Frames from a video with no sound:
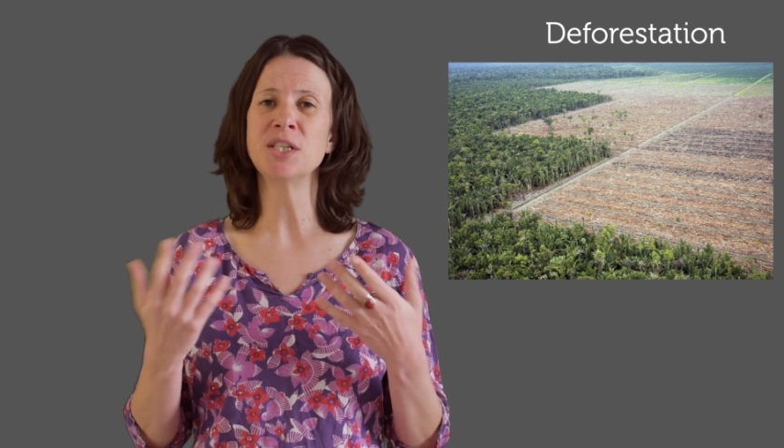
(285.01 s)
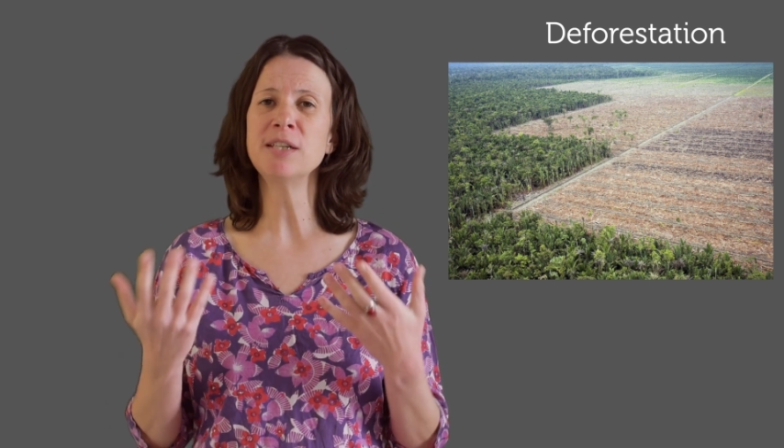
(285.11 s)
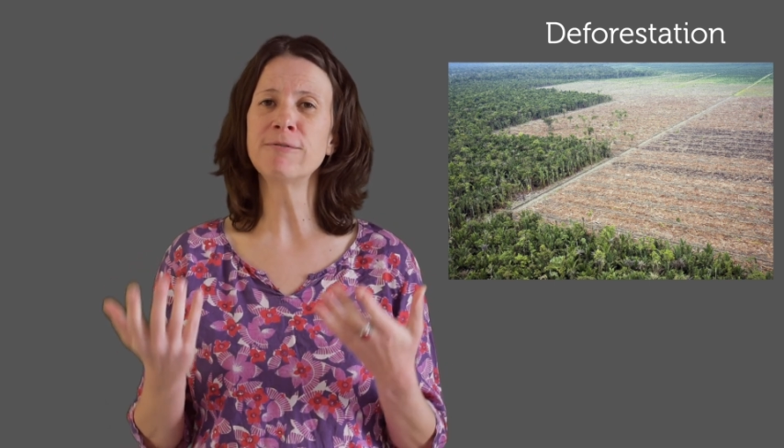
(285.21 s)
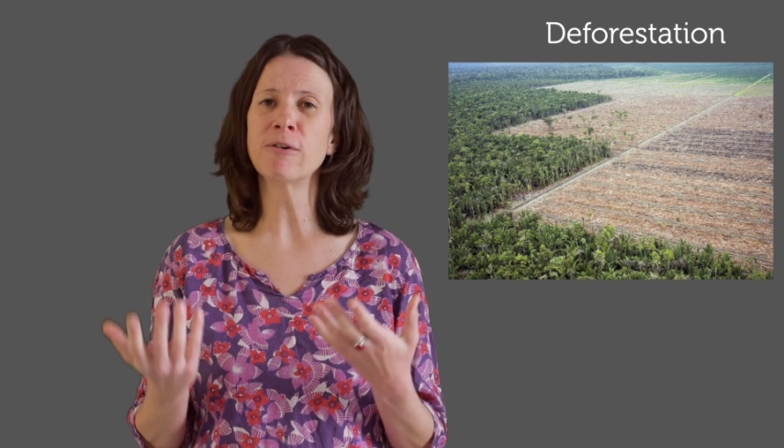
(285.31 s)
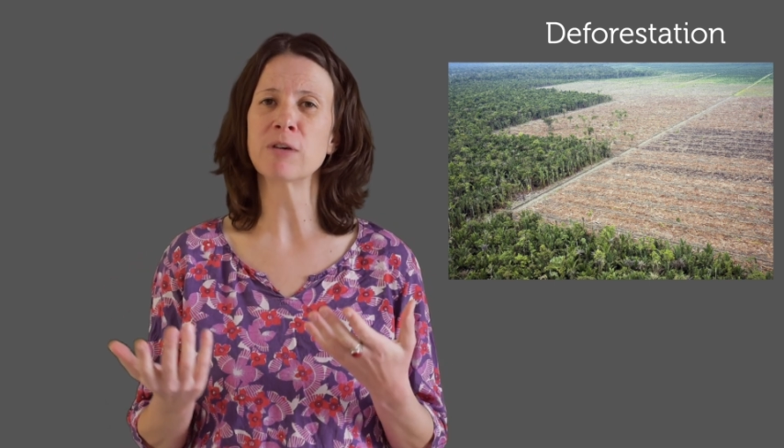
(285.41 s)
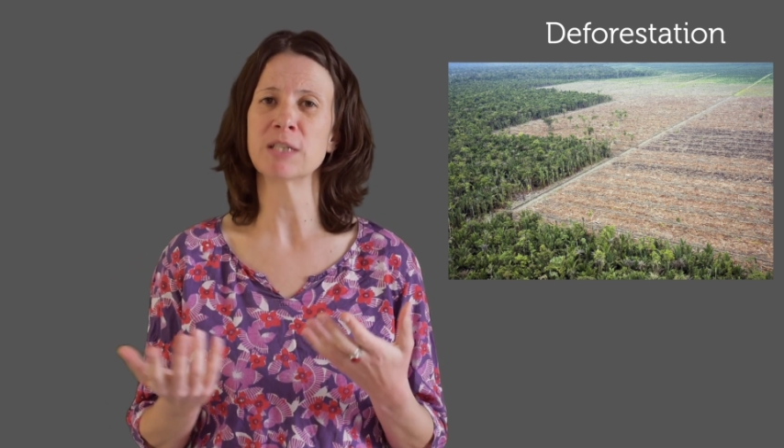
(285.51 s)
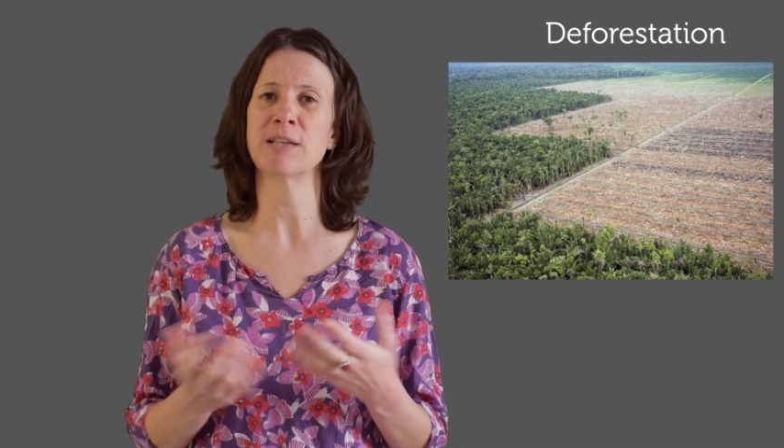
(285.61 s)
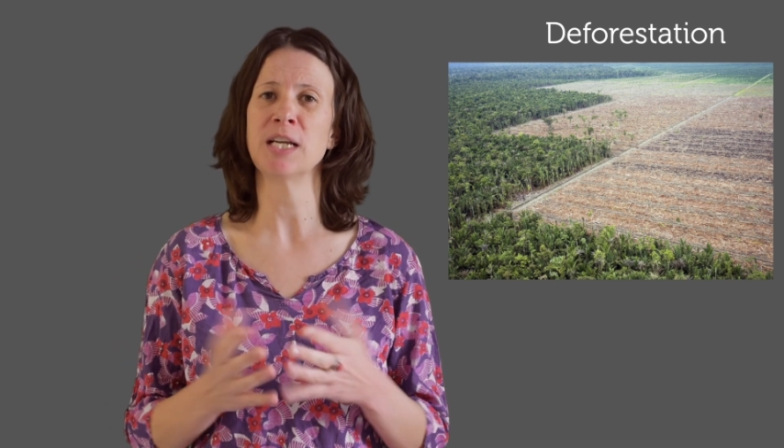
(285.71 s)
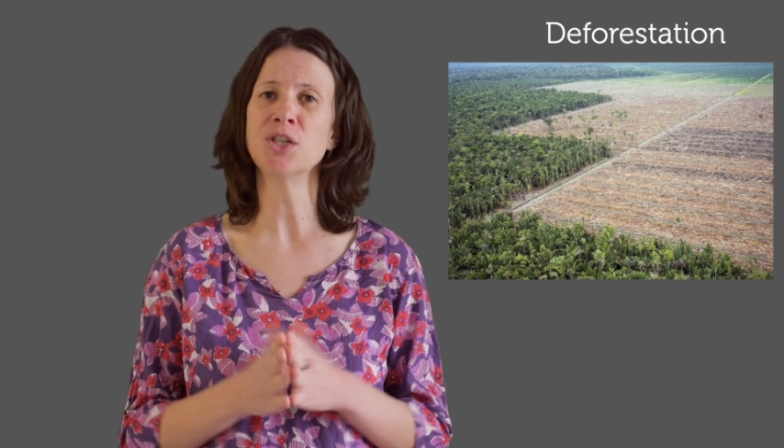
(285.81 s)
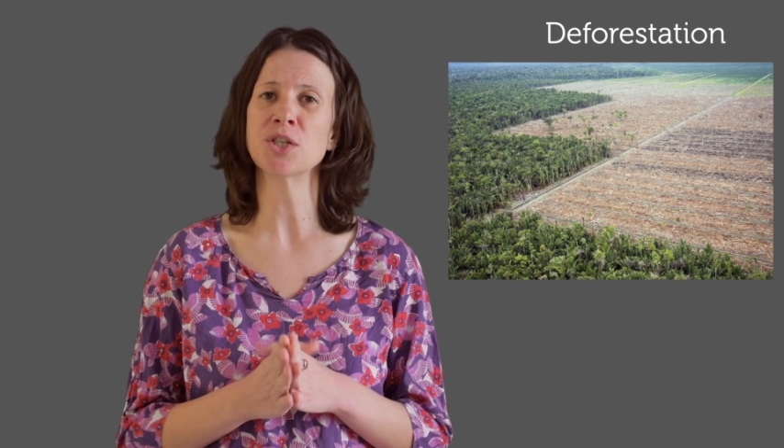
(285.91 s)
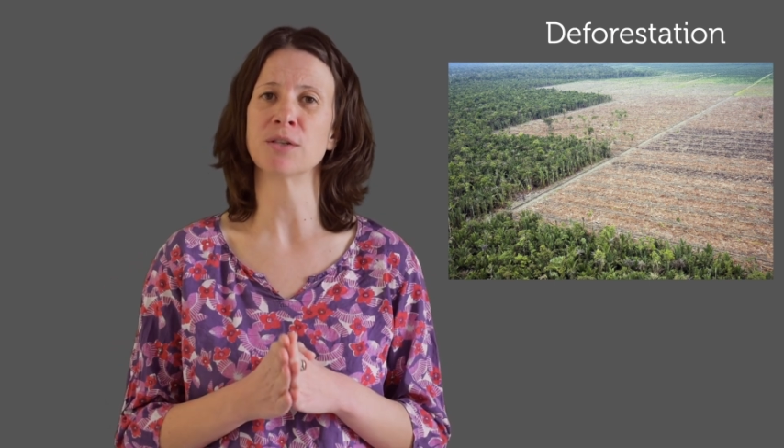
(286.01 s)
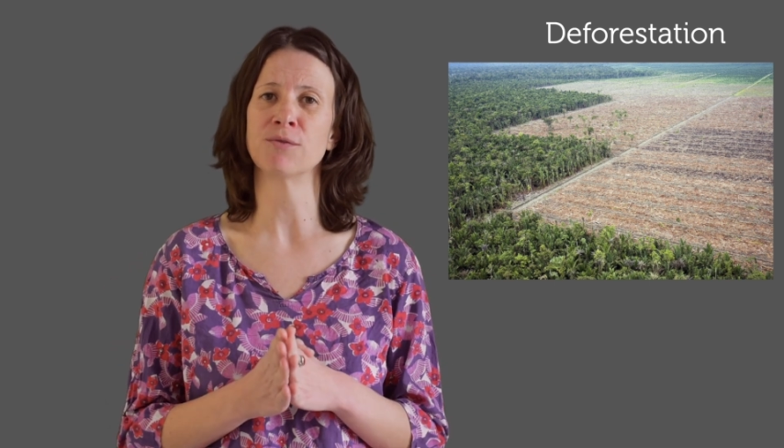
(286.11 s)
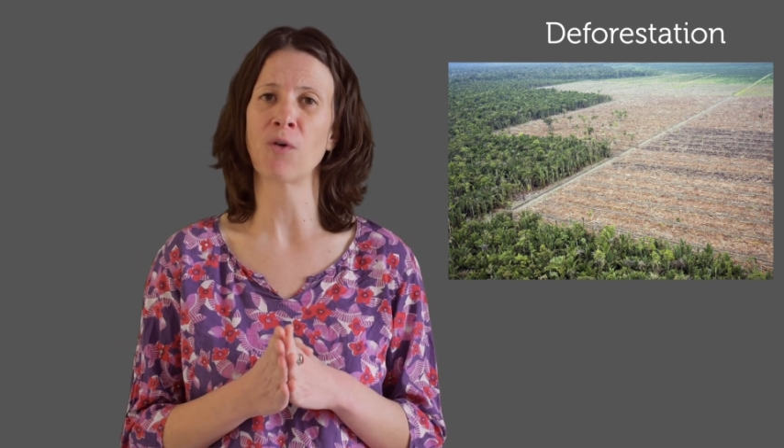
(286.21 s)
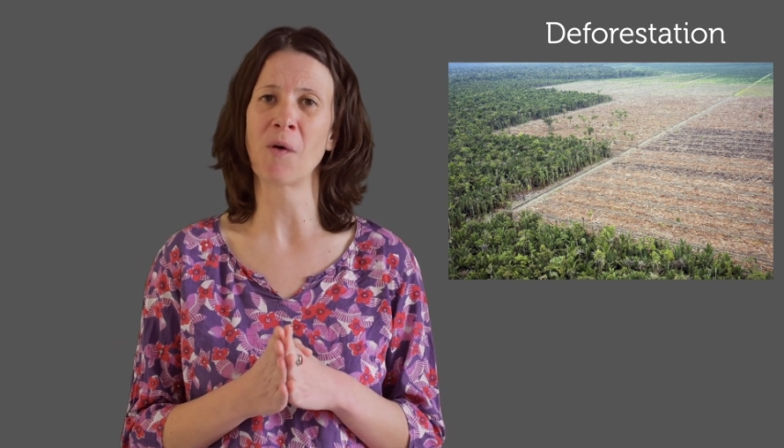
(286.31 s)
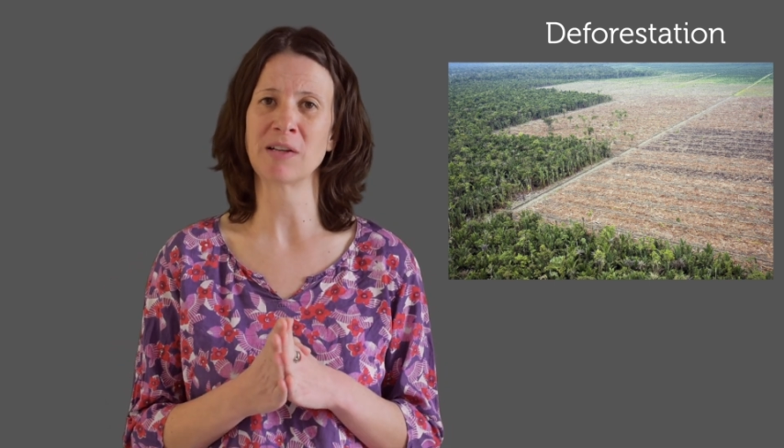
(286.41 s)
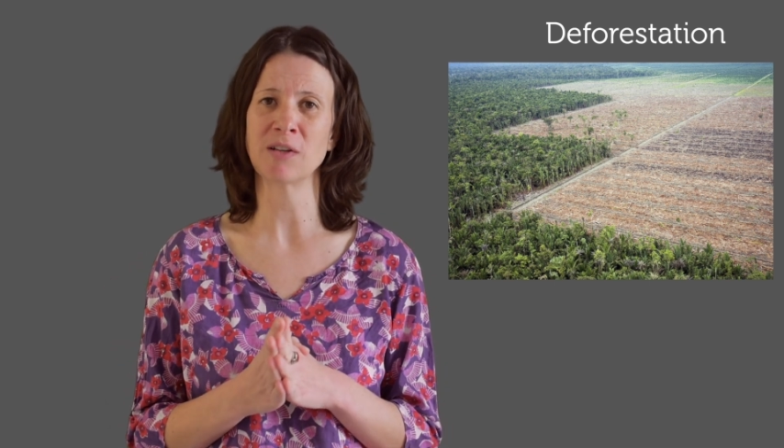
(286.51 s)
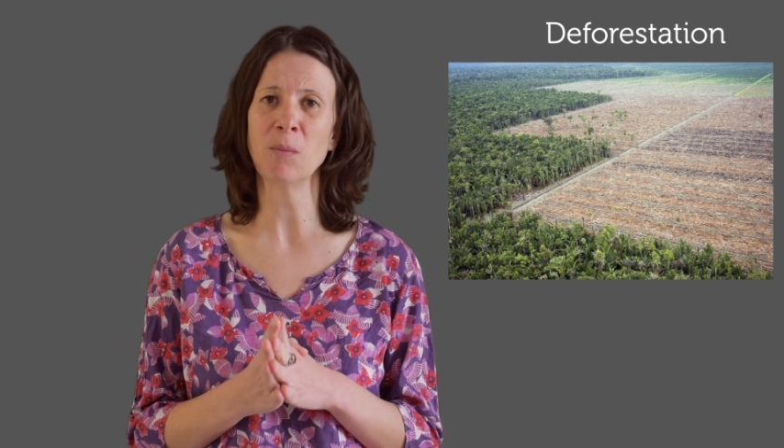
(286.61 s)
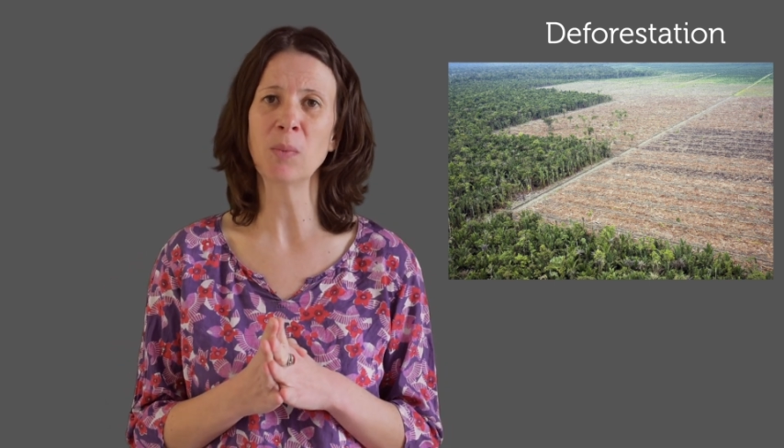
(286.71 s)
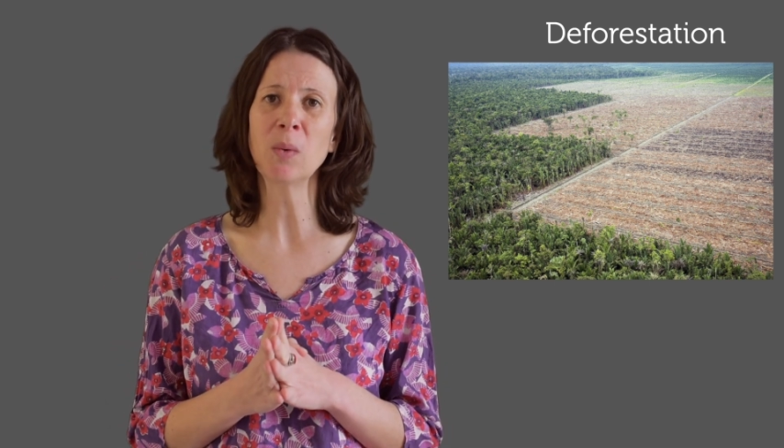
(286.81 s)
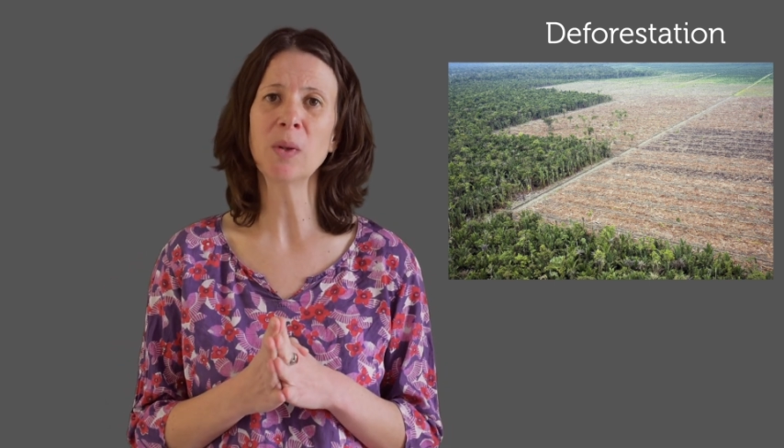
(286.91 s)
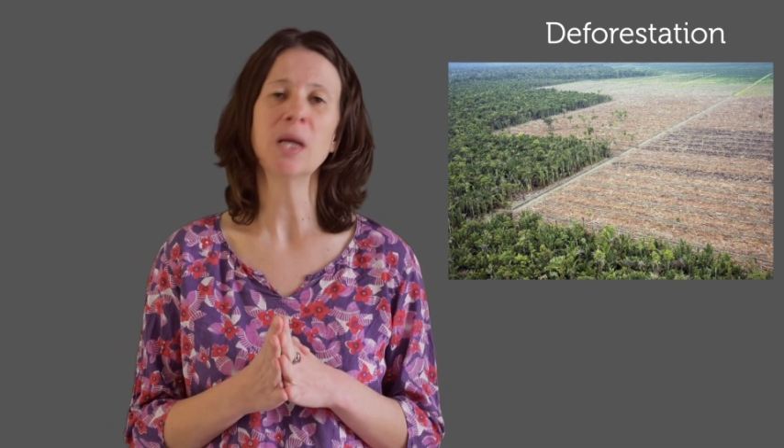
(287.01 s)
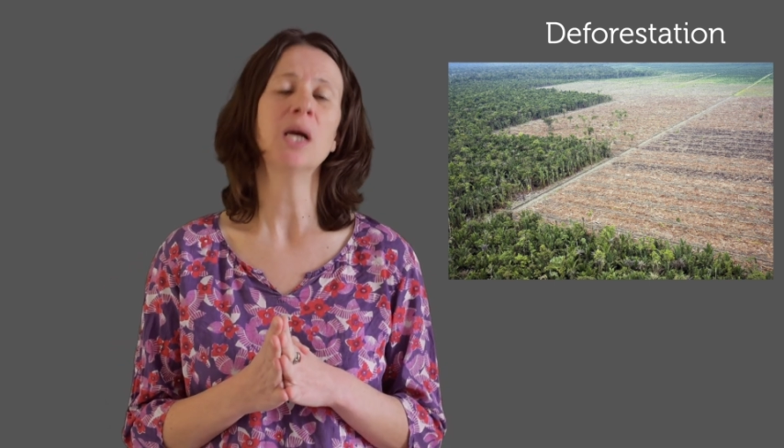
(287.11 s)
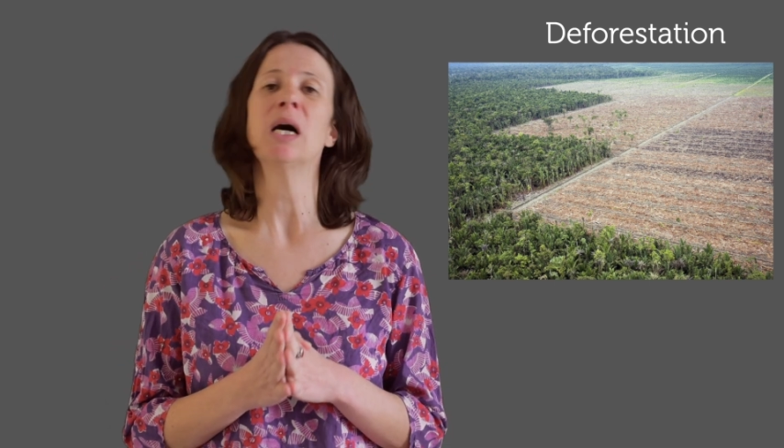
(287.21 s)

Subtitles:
deforestation, for example?